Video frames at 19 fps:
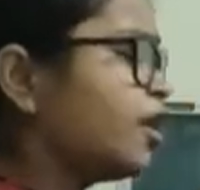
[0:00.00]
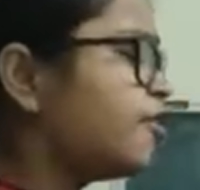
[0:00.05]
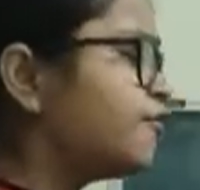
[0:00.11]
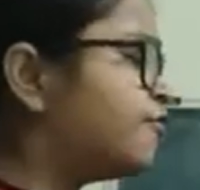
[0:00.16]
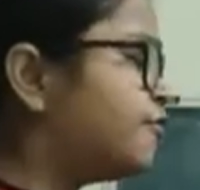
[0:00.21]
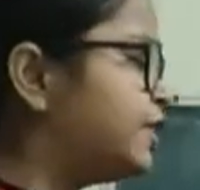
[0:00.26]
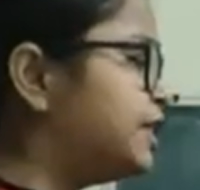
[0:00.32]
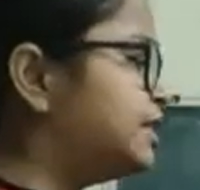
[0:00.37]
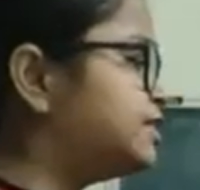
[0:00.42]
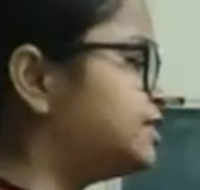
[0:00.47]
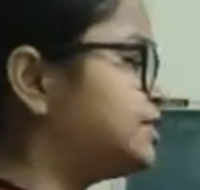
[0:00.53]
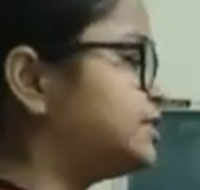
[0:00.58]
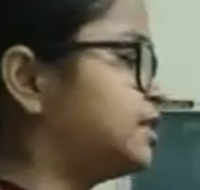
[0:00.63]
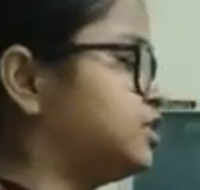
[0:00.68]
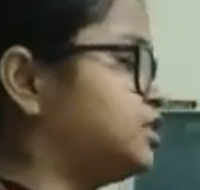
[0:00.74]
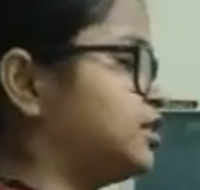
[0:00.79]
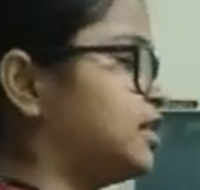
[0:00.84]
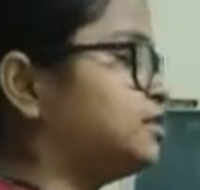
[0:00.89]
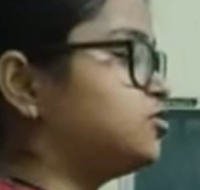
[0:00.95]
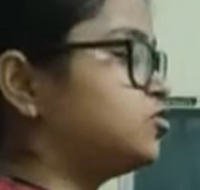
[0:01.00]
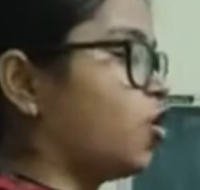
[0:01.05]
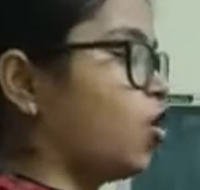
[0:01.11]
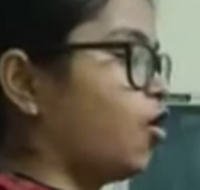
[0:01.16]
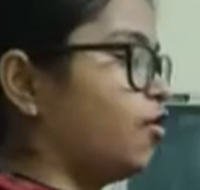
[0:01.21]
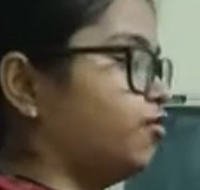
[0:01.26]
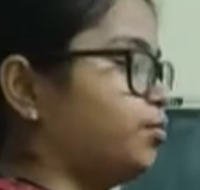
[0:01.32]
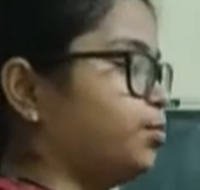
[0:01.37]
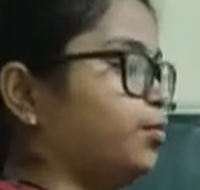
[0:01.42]
fields such as
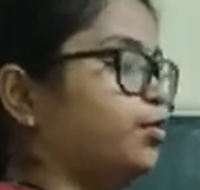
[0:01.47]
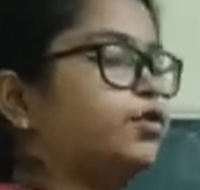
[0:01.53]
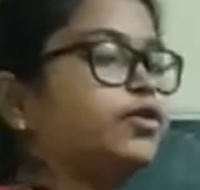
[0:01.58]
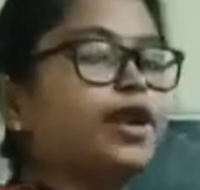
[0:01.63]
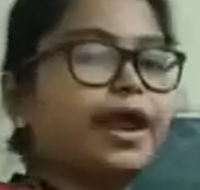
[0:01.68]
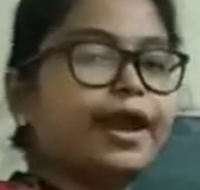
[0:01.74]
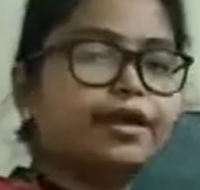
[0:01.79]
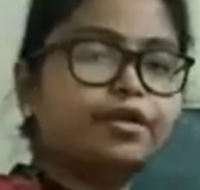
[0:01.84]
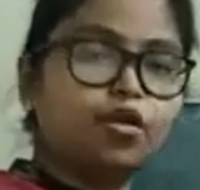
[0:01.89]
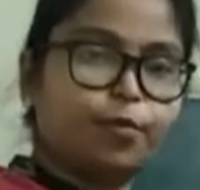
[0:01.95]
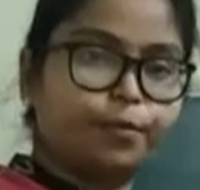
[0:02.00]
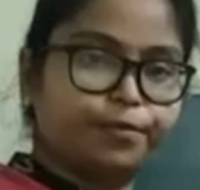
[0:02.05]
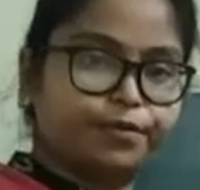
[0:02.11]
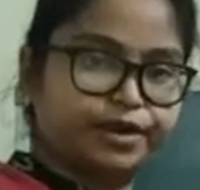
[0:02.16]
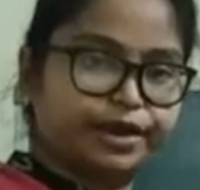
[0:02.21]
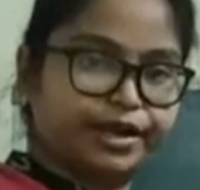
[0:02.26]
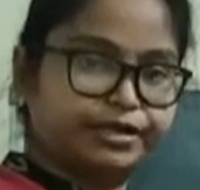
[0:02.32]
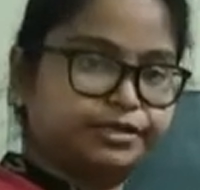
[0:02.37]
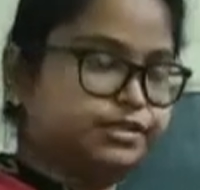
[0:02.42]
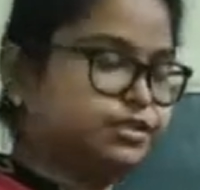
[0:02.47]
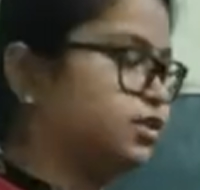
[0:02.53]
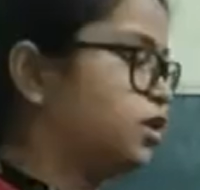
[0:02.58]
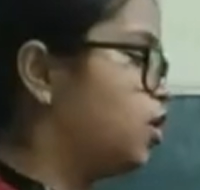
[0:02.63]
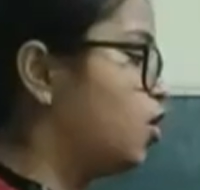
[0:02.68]
opcode and operands.